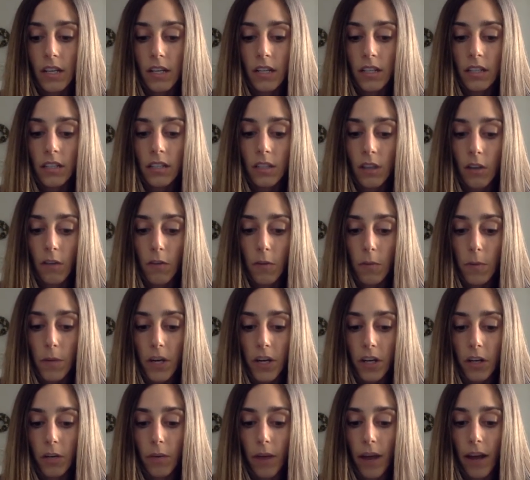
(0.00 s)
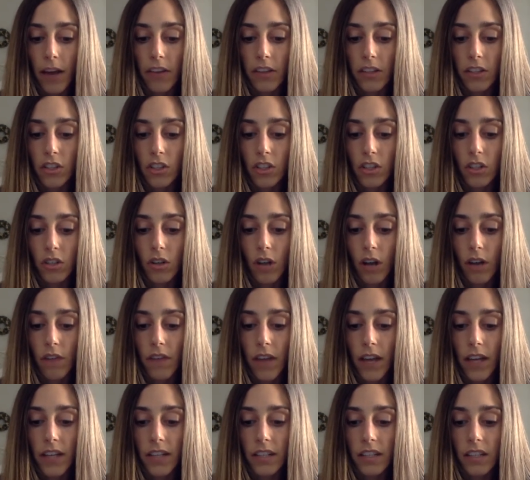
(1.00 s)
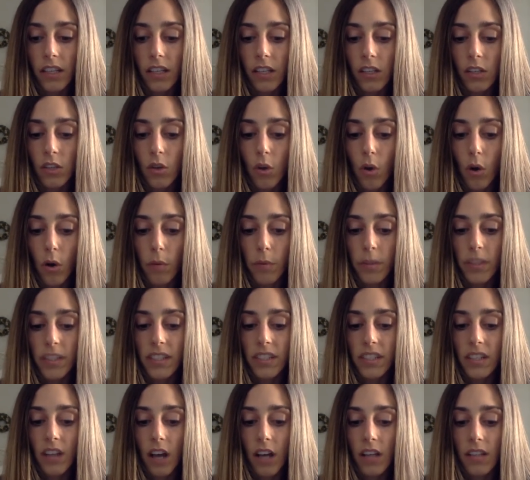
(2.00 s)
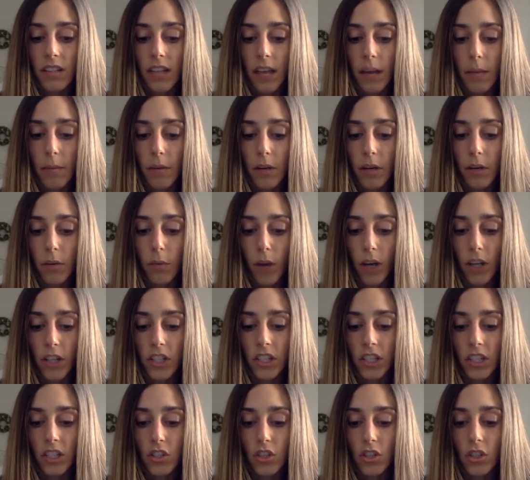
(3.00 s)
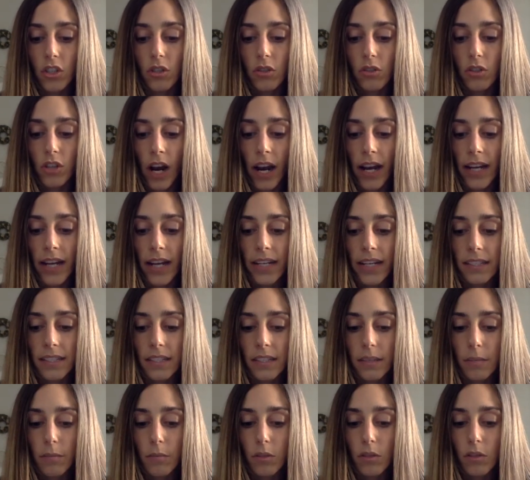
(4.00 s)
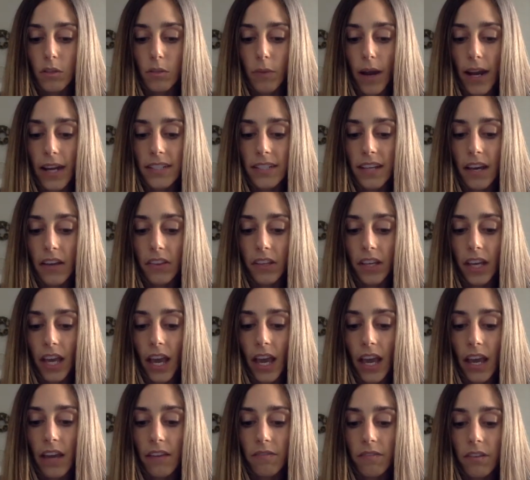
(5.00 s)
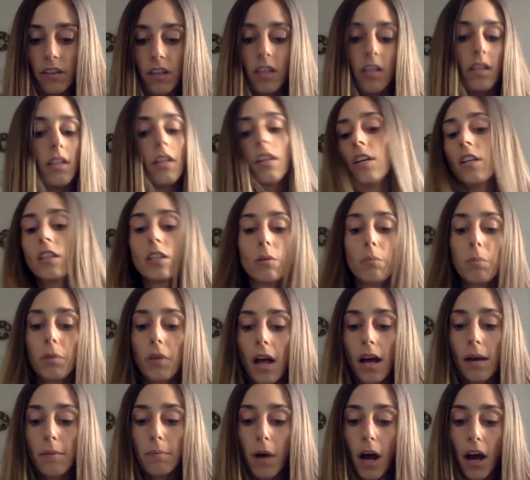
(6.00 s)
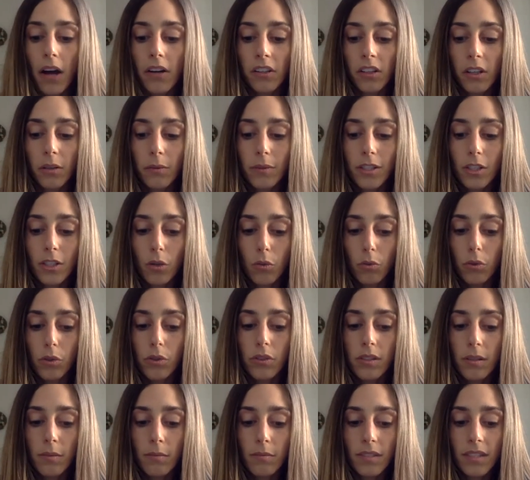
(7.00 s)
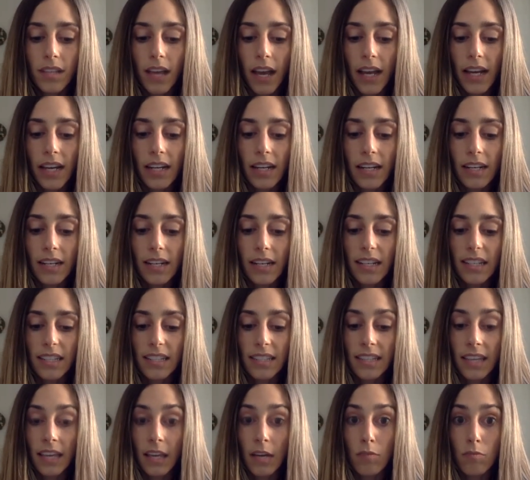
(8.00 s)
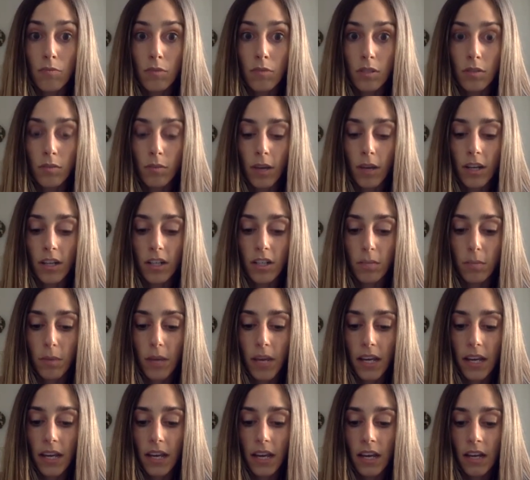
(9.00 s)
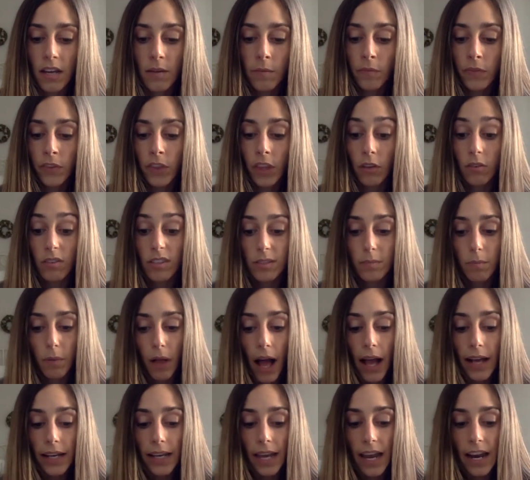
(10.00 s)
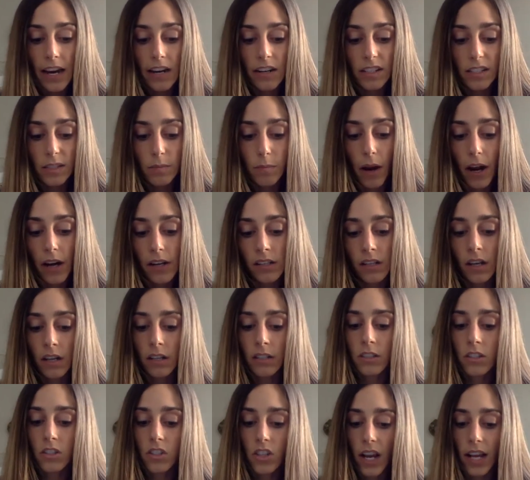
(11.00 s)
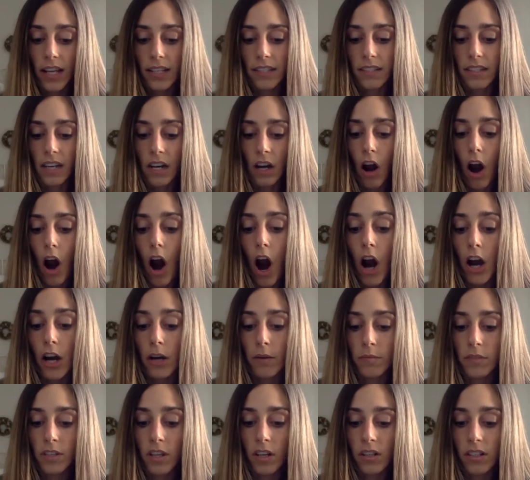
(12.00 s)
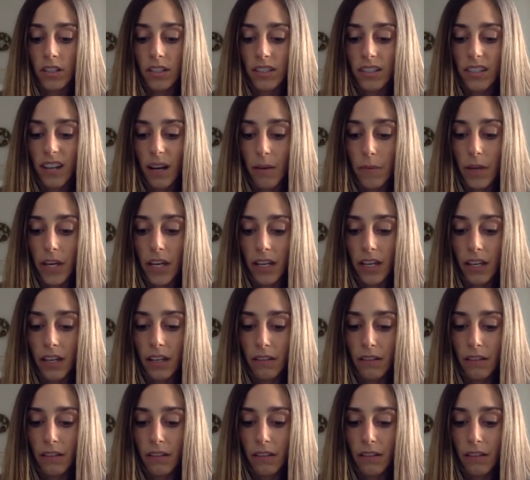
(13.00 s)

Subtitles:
Sophie peered around the chewed off end of the enormous snozcumber, watching the two giants as they moved away down the cave. The blood bottler was a gruesome sight. His skin was reddish pink. There was black hair sprouting on his chest and arms on his stomach.